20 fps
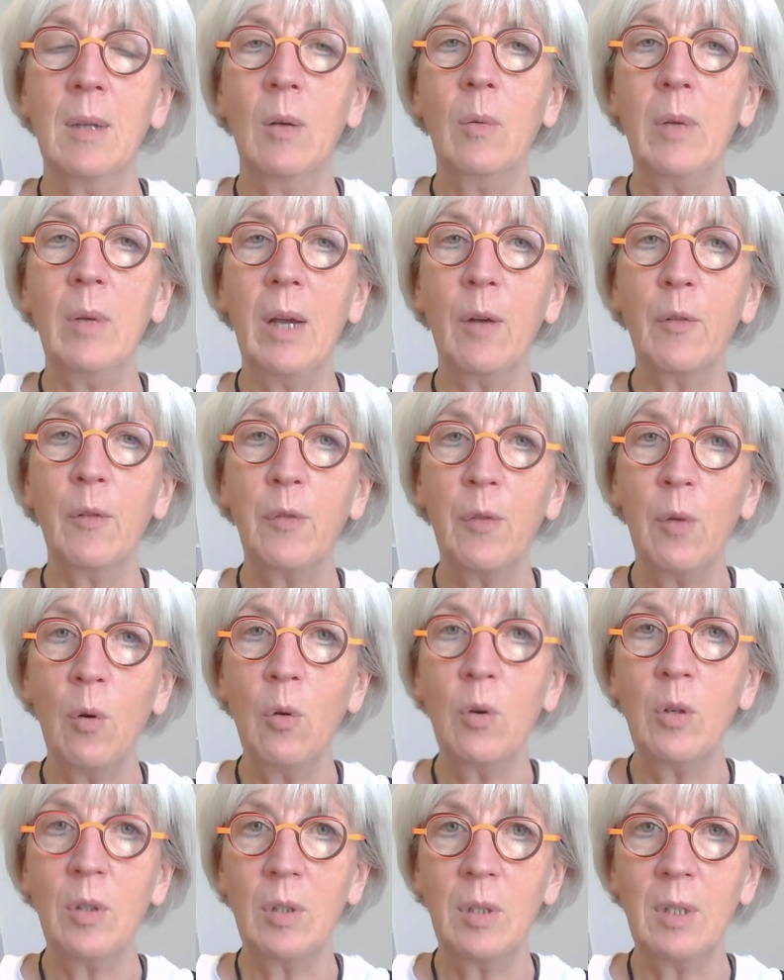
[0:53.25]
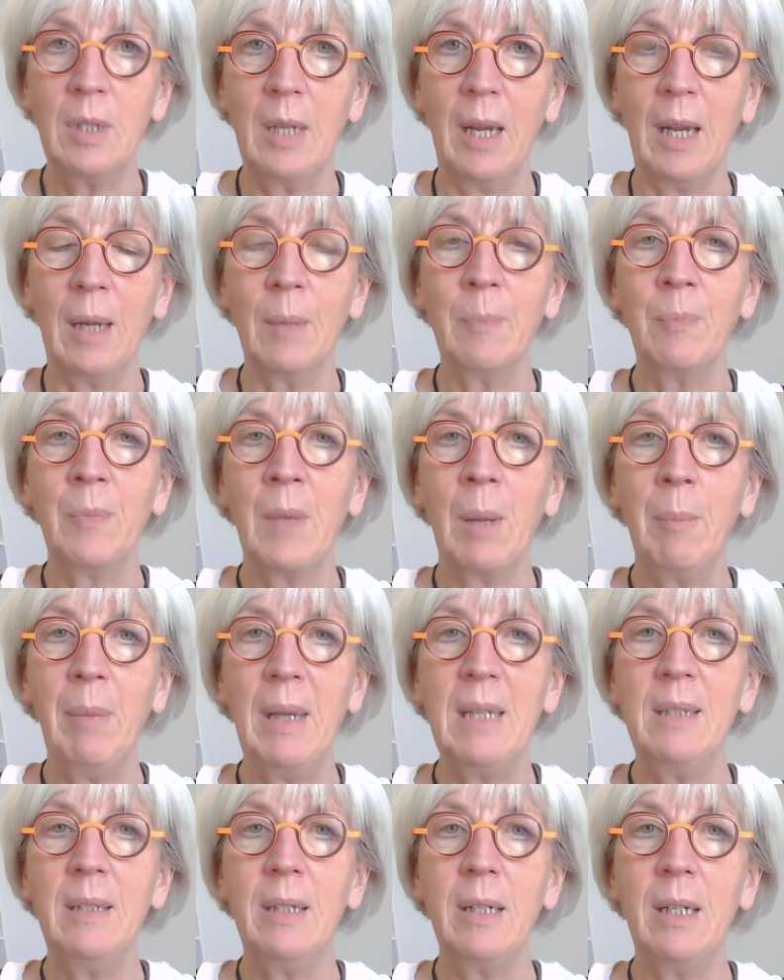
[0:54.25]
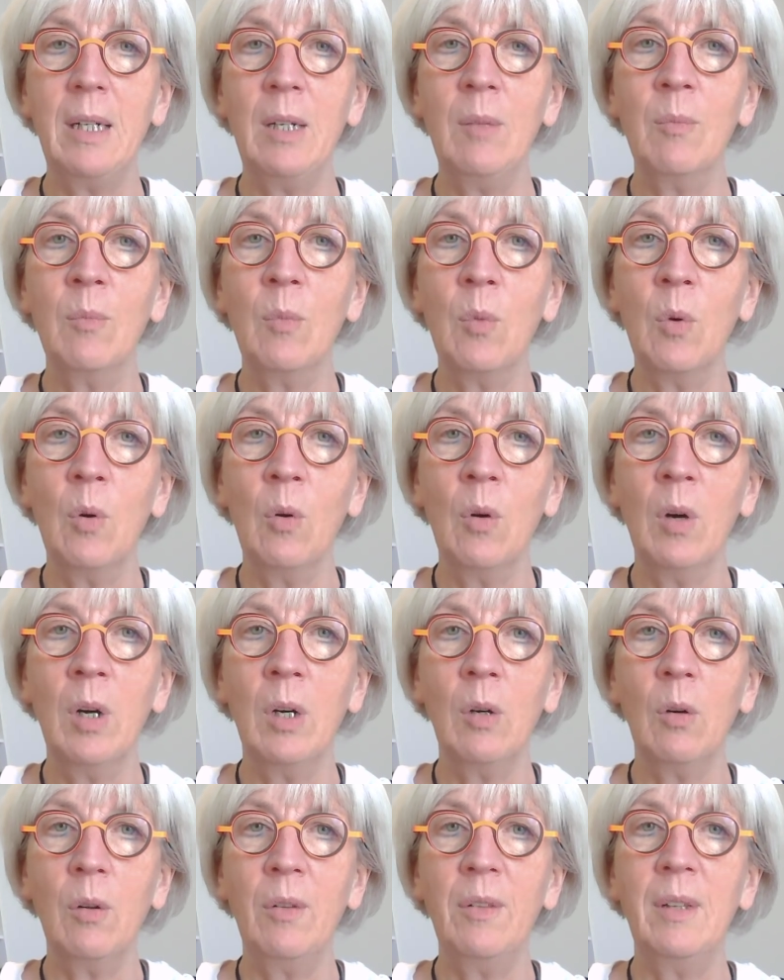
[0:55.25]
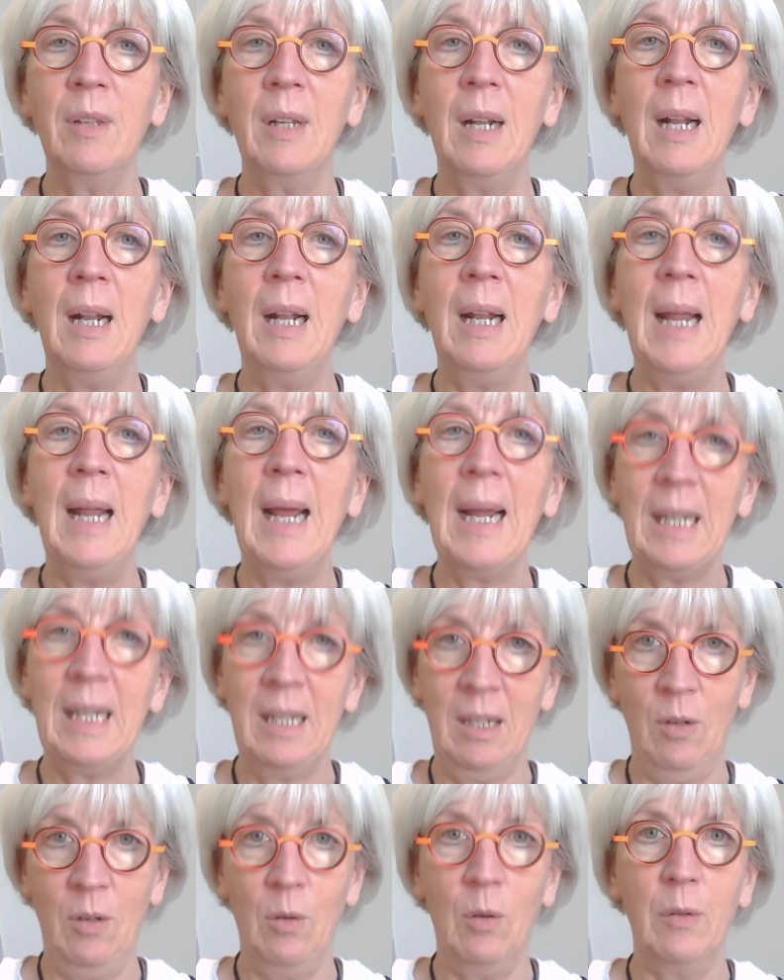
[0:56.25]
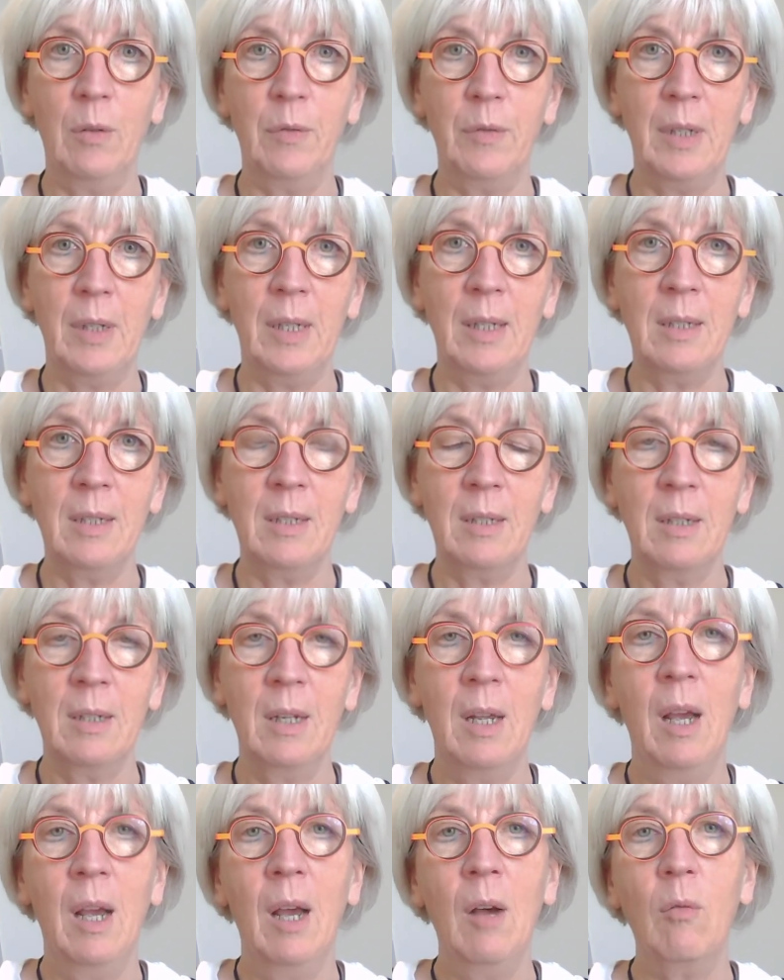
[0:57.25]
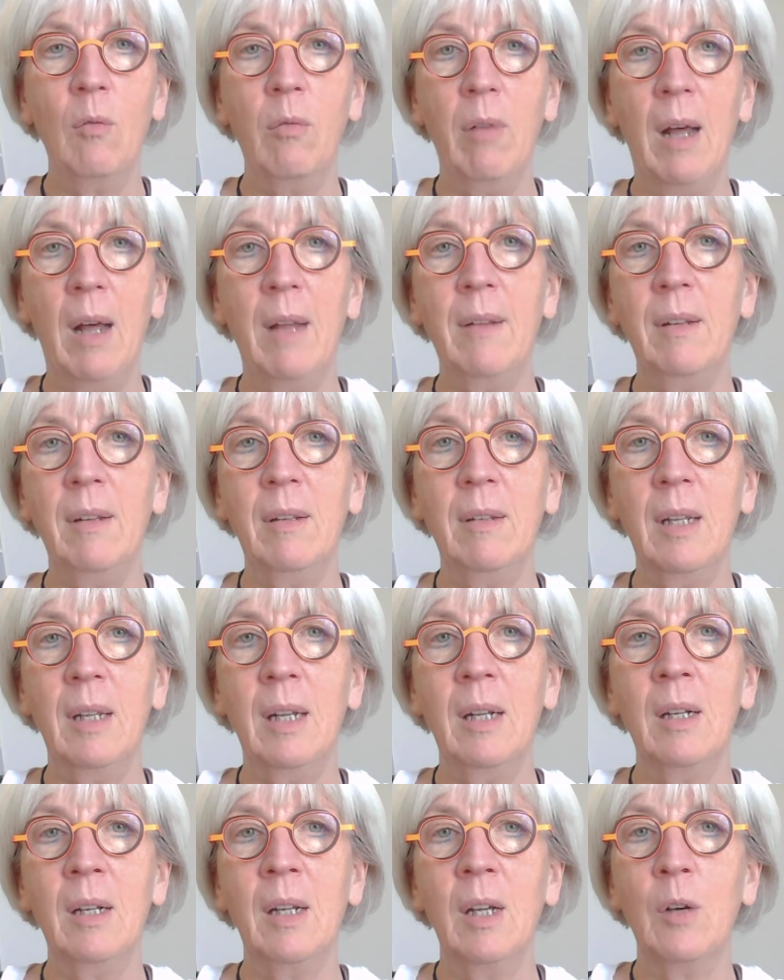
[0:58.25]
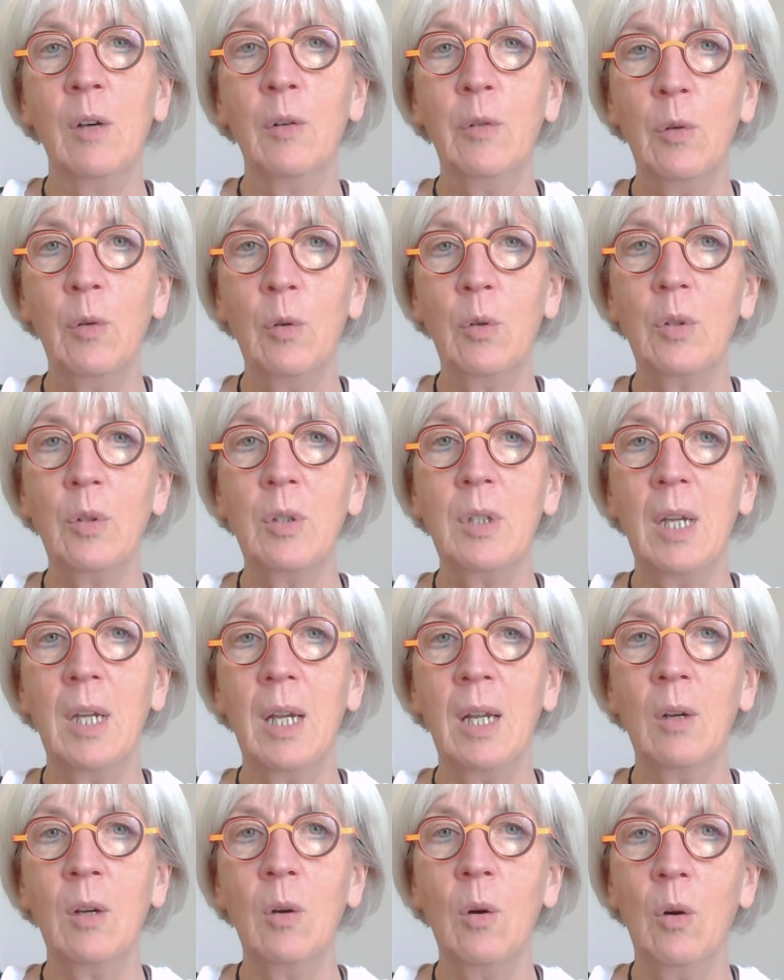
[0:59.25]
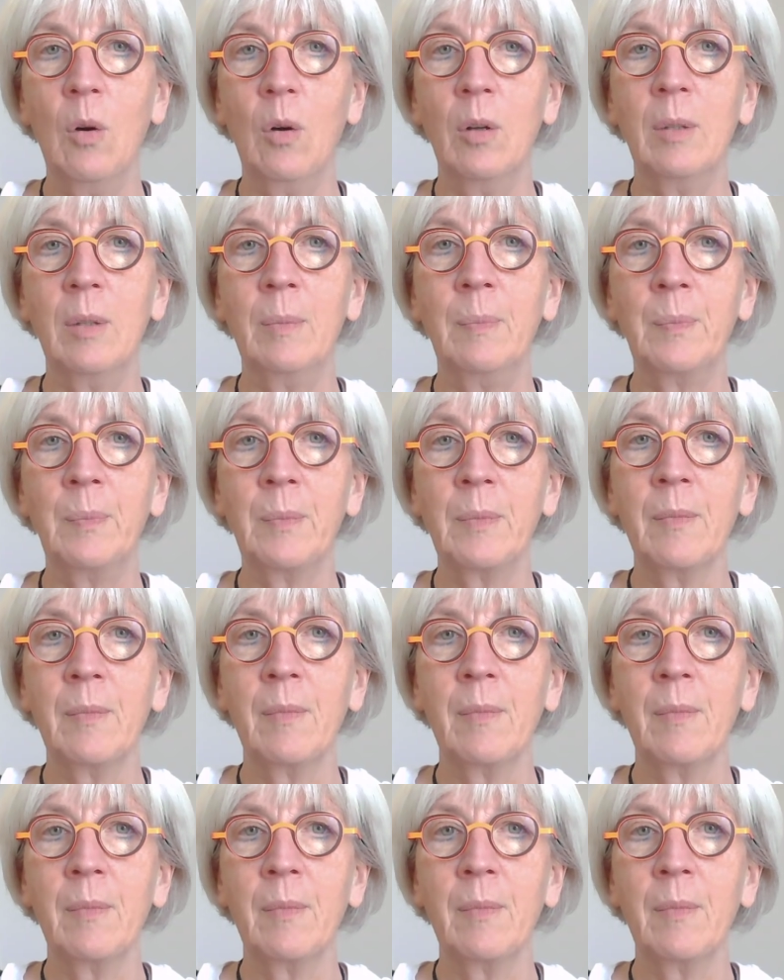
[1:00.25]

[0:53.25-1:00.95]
we are focusing basically more on the lack of it rather than focusing on